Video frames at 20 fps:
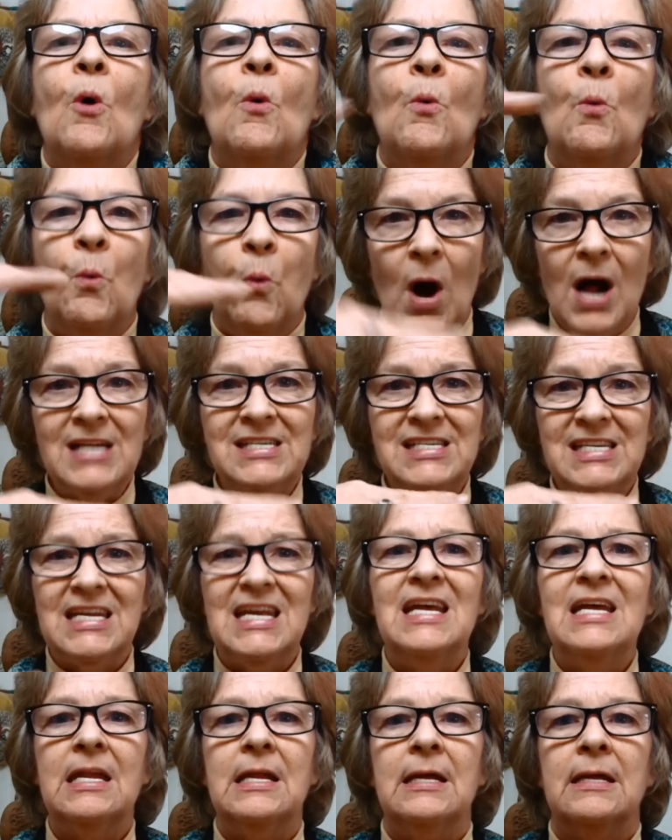what's
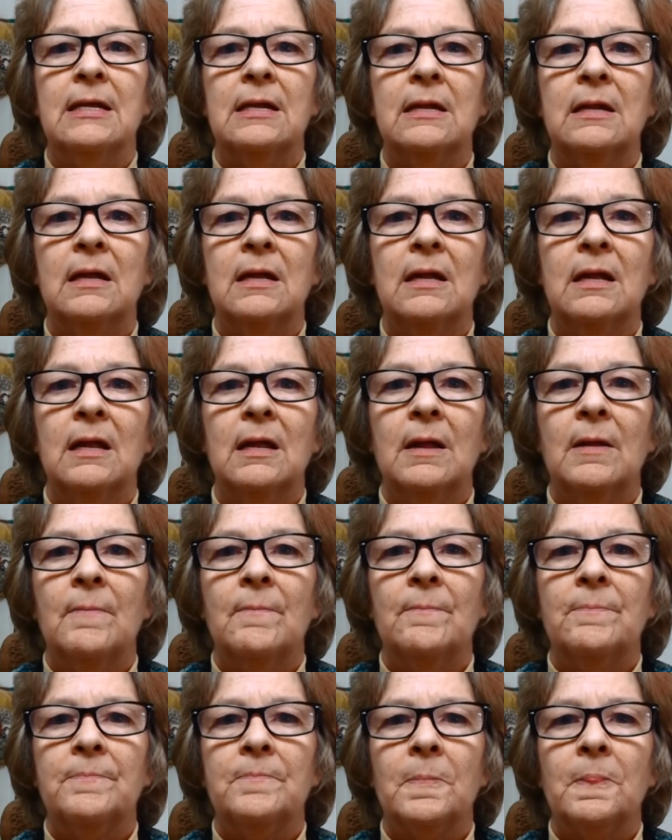hidden.
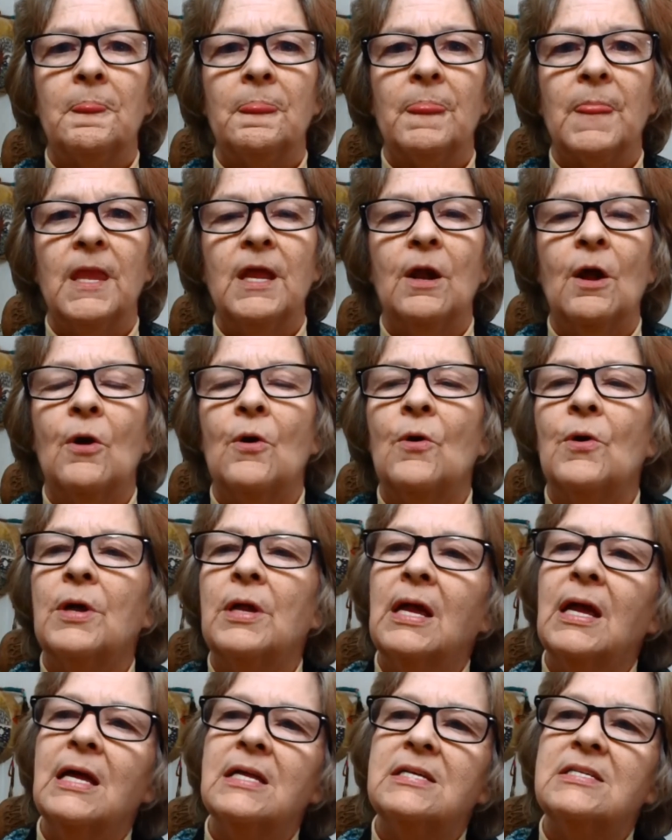You know,
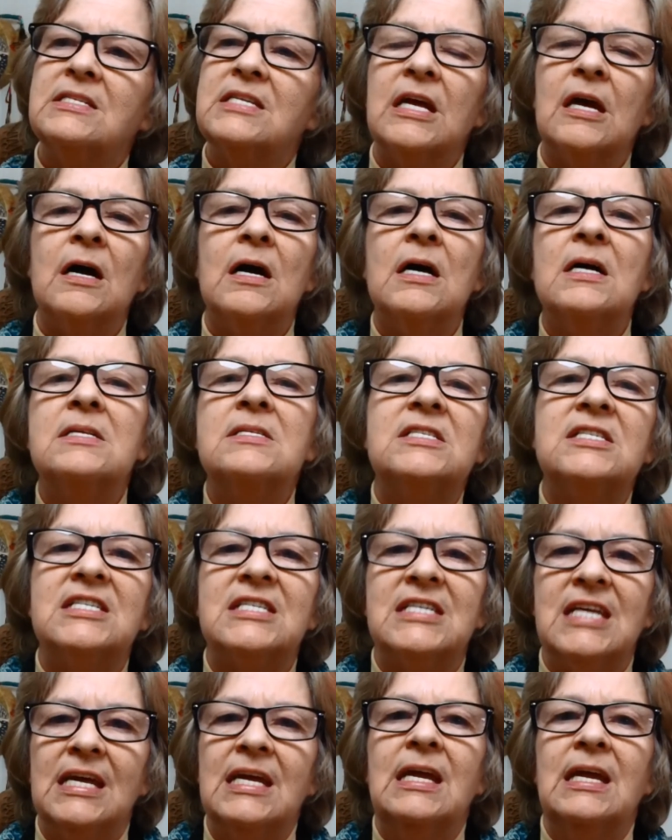it's the
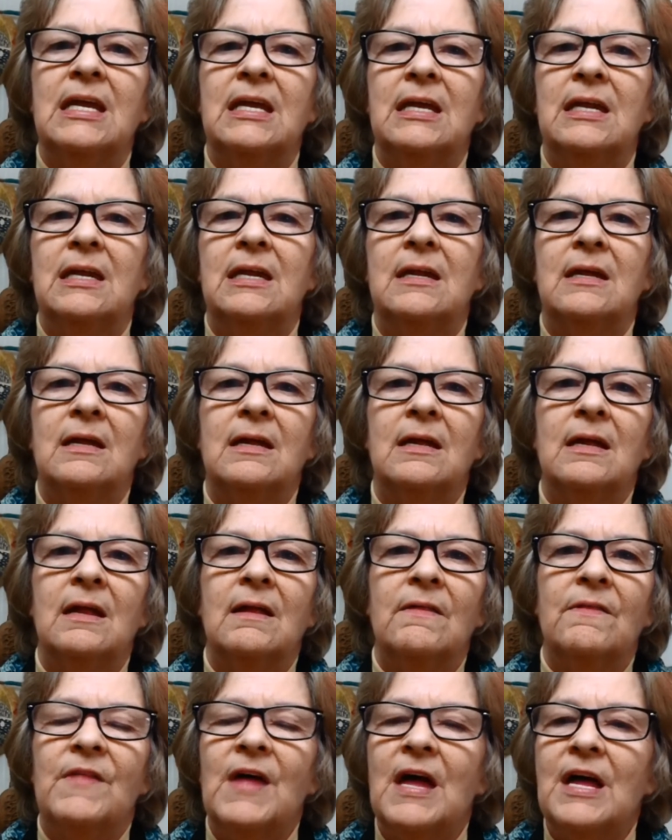unseen
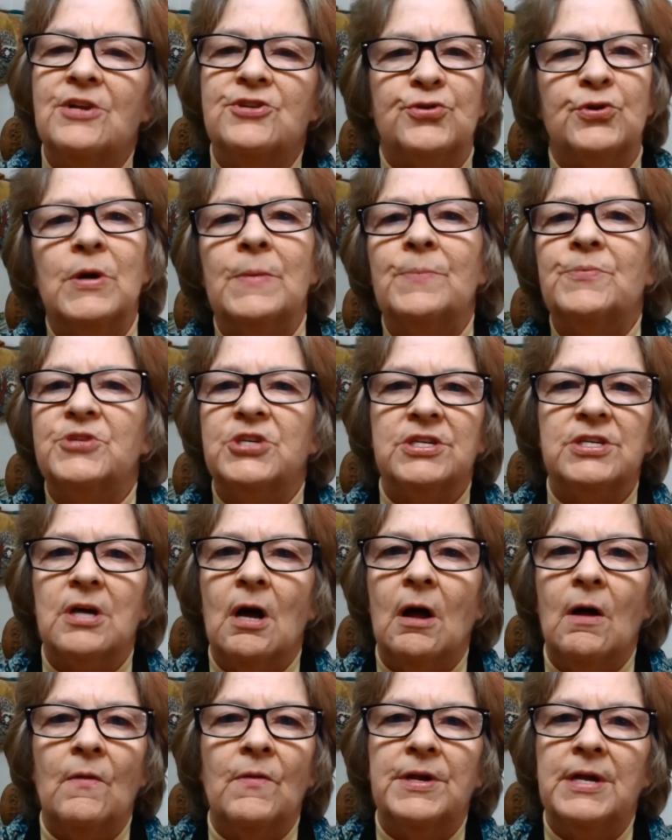that trips us
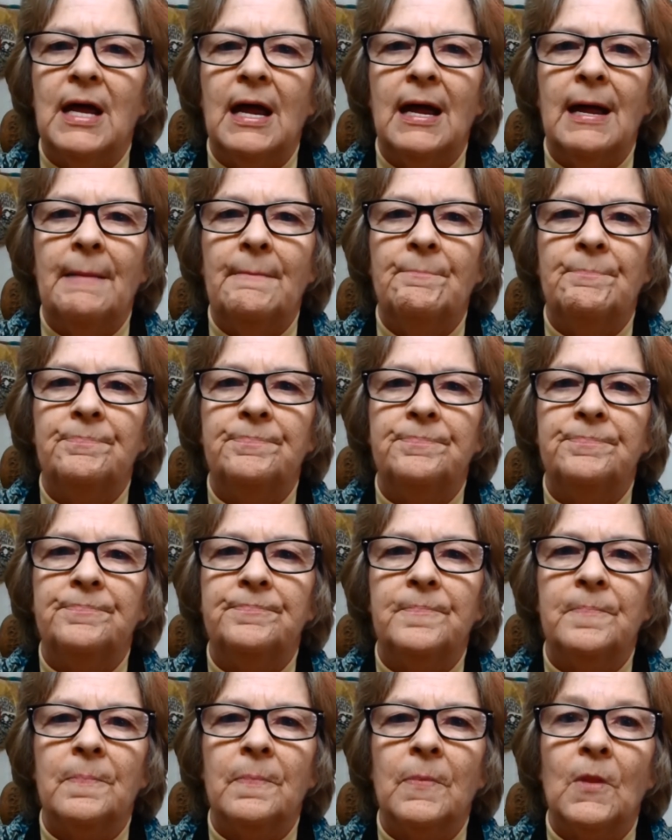all the time,
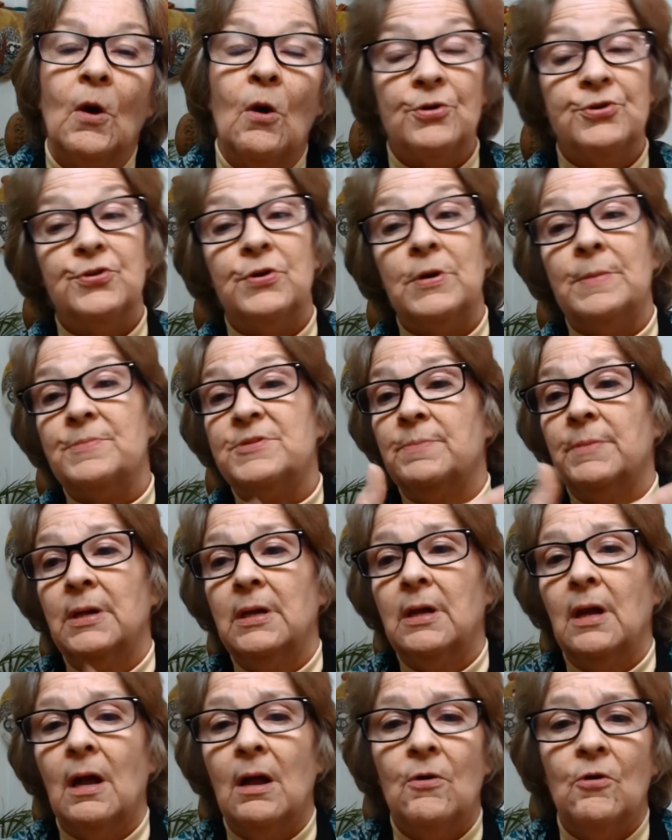or trips
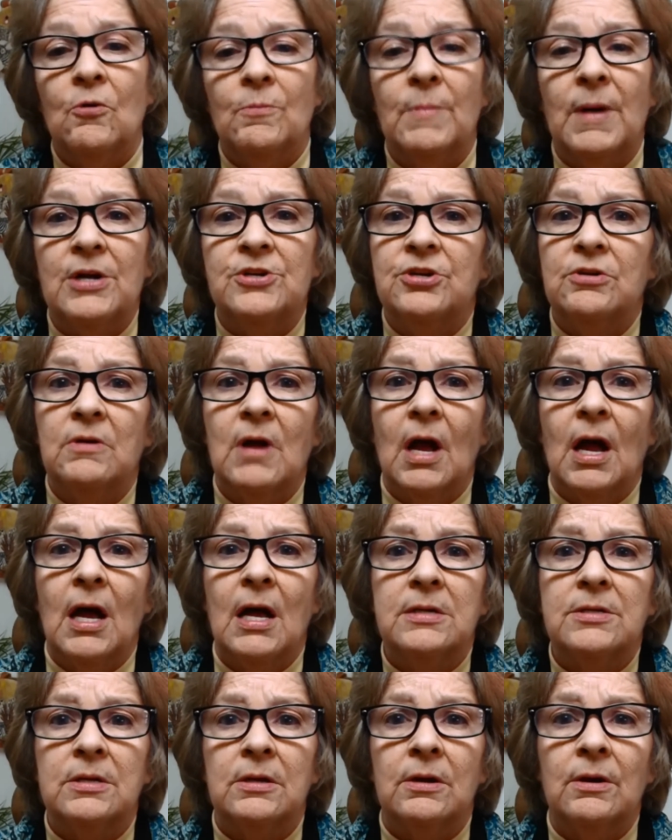me. I don't know about you
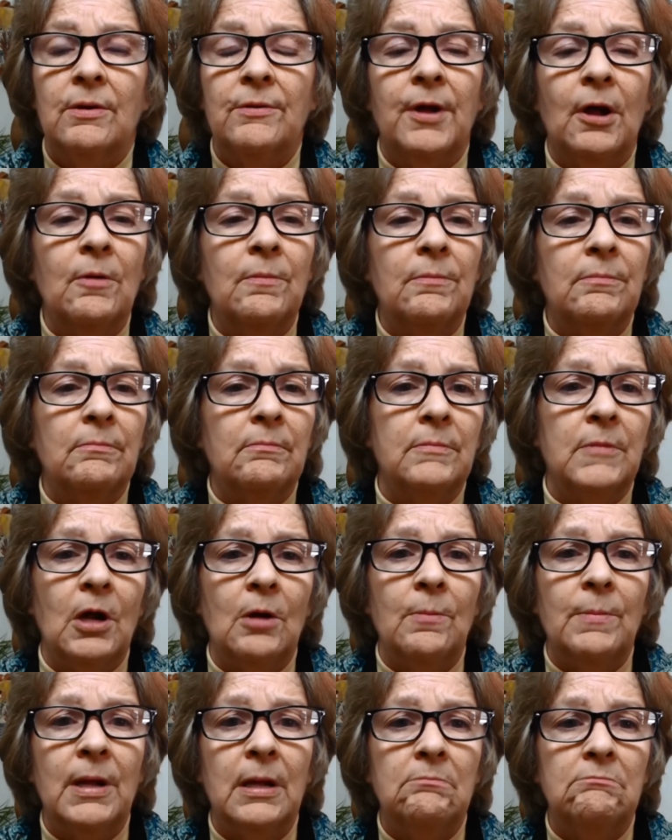guys. You know,
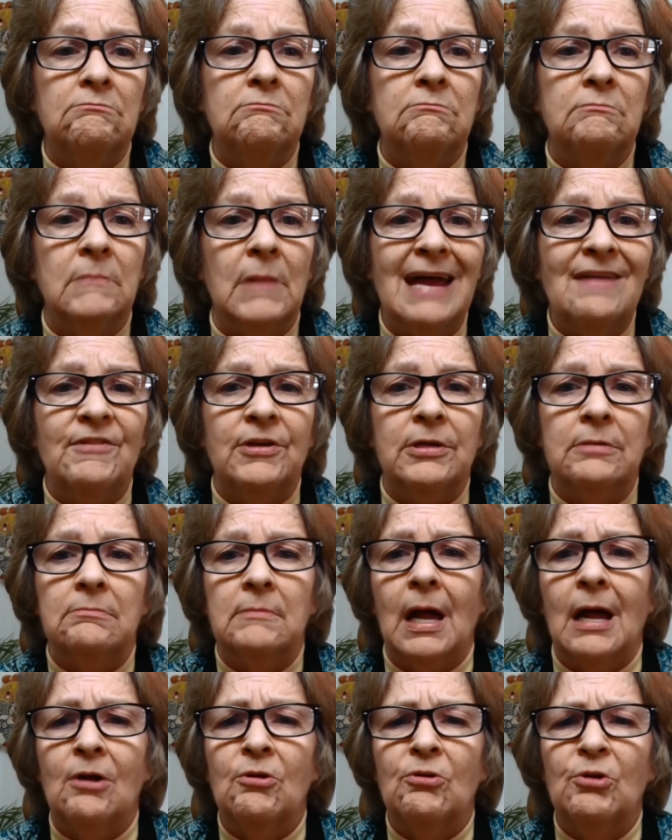y'all may have it.
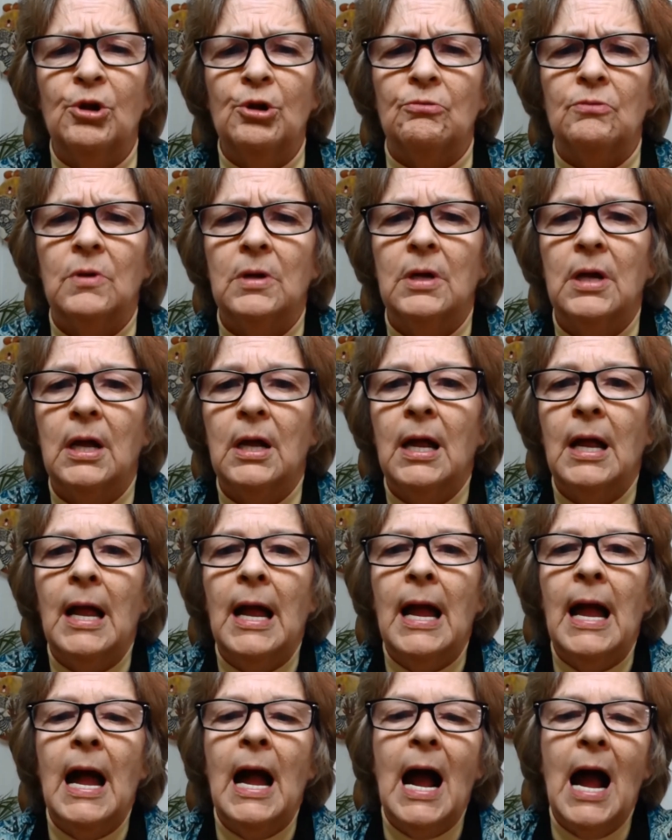I don't know.
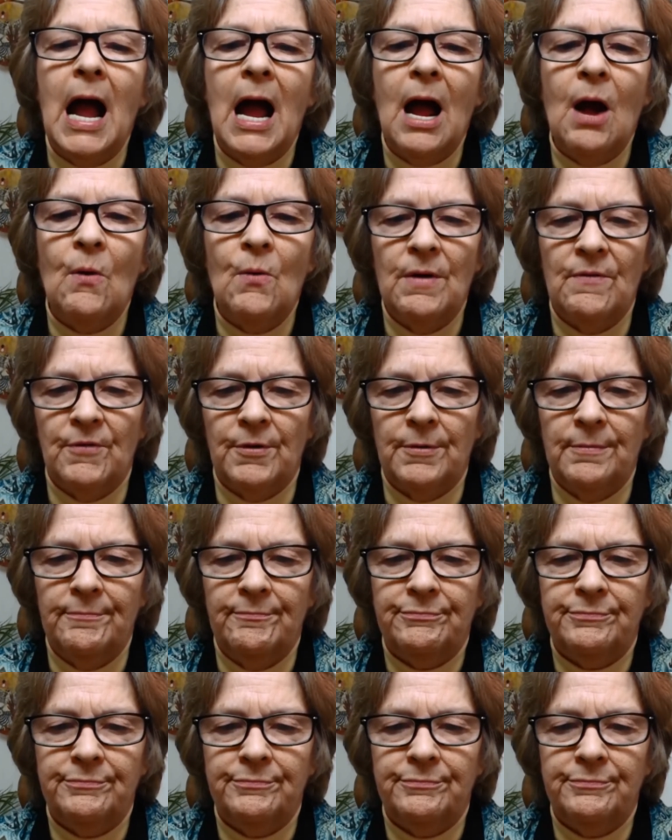However,